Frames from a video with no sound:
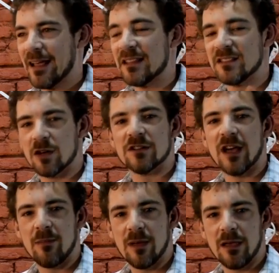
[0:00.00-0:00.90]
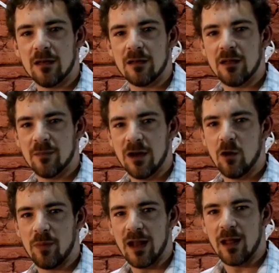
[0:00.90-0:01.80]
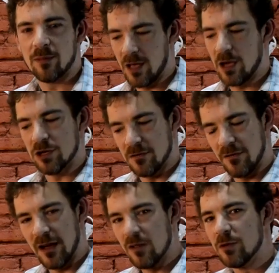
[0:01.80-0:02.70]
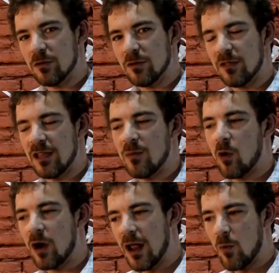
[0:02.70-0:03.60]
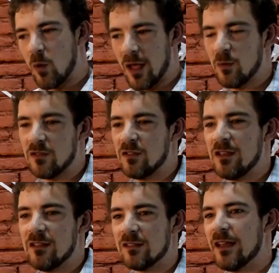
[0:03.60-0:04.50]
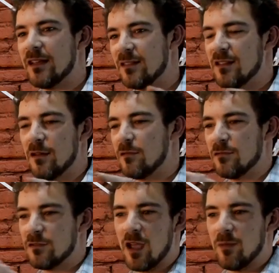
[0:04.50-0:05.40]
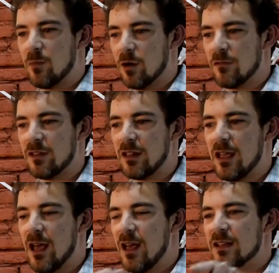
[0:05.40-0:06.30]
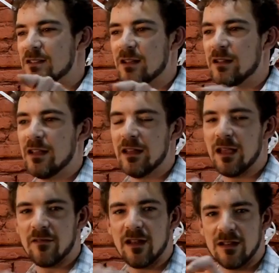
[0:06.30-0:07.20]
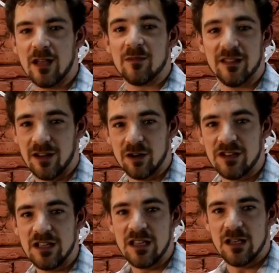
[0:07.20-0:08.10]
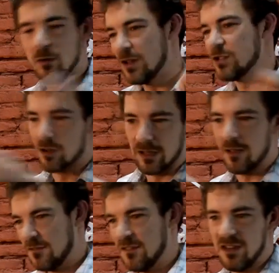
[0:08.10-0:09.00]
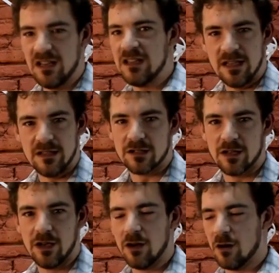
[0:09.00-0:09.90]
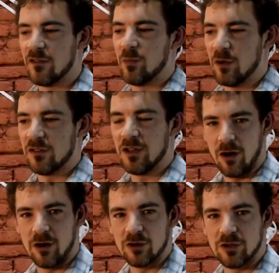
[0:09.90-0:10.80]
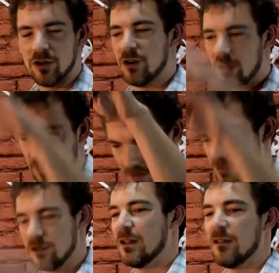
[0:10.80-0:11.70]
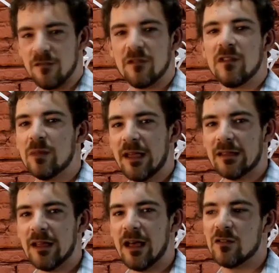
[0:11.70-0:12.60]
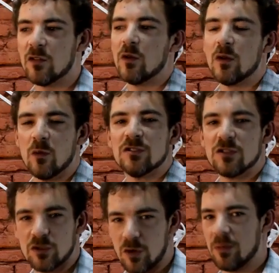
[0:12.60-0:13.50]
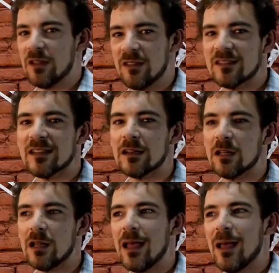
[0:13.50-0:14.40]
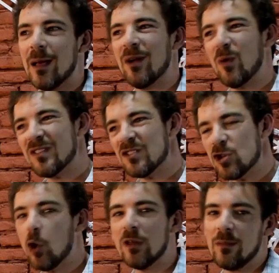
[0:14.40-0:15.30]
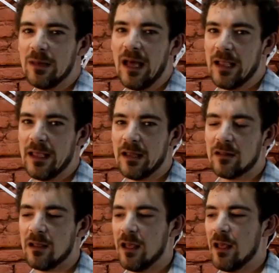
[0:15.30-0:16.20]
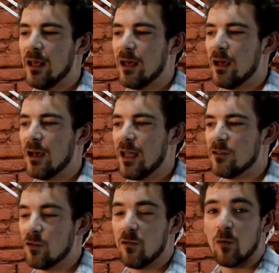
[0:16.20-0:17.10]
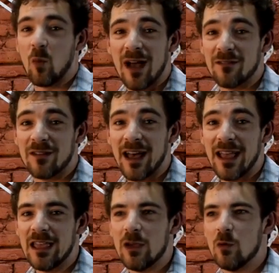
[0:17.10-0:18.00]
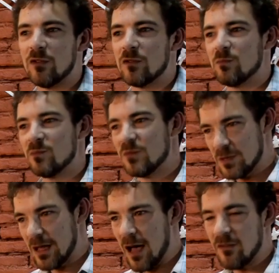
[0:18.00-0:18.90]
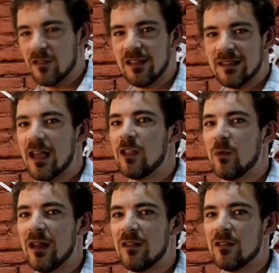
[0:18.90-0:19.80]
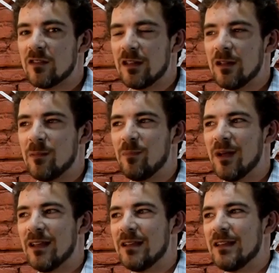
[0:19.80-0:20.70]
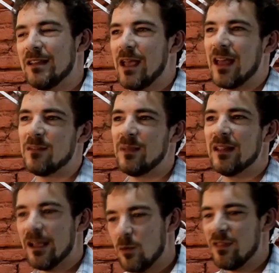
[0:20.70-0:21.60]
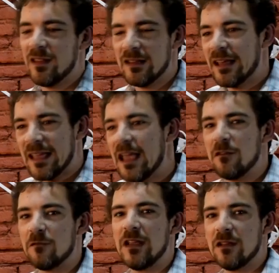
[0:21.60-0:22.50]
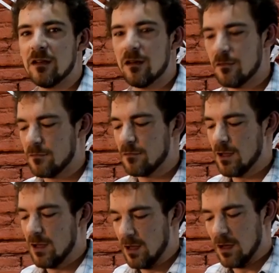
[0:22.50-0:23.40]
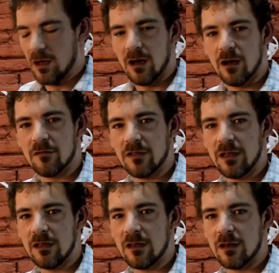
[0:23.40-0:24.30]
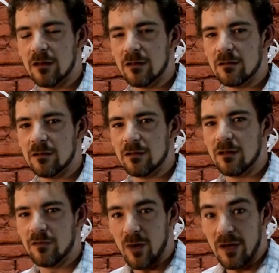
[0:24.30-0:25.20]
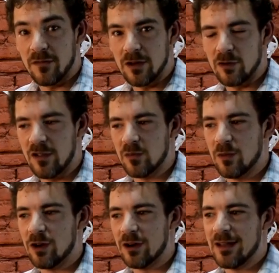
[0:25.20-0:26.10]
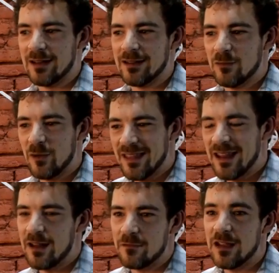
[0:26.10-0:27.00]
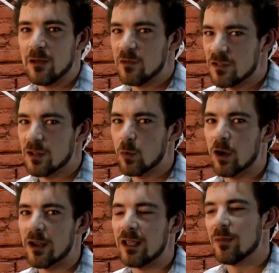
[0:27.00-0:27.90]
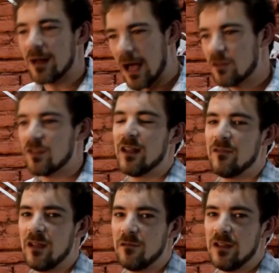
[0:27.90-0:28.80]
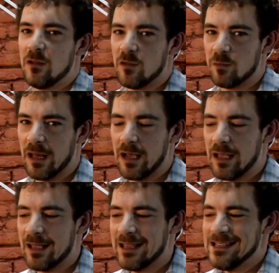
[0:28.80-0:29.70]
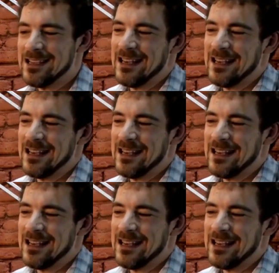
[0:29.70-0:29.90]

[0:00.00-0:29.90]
like I'd start typing in my notepad application via the Bluetooth keyboard and what I would see is like instead of typing perfectly, suddenly like if I type the letter D, it would insert like 50 Ds or if I pressed carriage return, it would insert like 50 blank lines. So it was disrupting the signal, but it wasn't totally blocking it. Uh, and so for Wi-Fi, it was obviously attenuating the signal, but you had to be like within like eight feet of of the uh, of the Wi-Fi transmitter, and within eight feet it was still working, but outside of eight feet it was blocking.